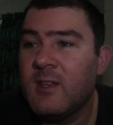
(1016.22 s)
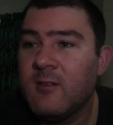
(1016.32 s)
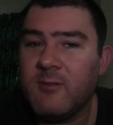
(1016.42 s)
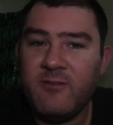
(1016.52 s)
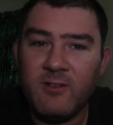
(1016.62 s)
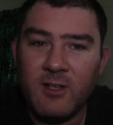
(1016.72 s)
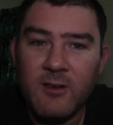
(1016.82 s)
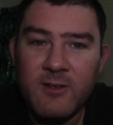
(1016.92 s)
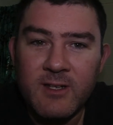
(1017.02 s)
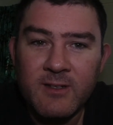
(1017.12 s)
if you're
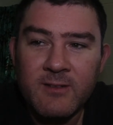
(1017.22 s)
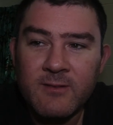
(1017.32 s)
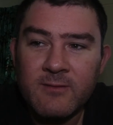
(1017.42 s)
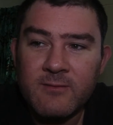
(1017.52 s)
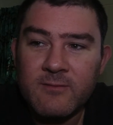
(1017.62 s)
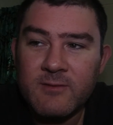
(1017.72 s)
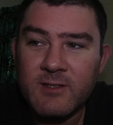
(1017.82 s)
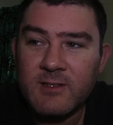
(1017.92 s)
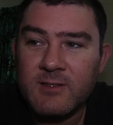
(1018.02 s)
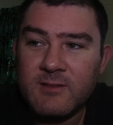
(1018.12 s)
loading,
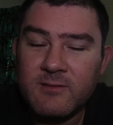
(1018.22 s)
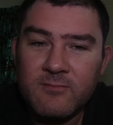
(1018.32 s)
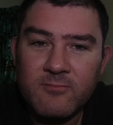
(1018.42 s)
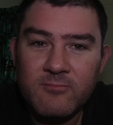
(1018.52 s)
just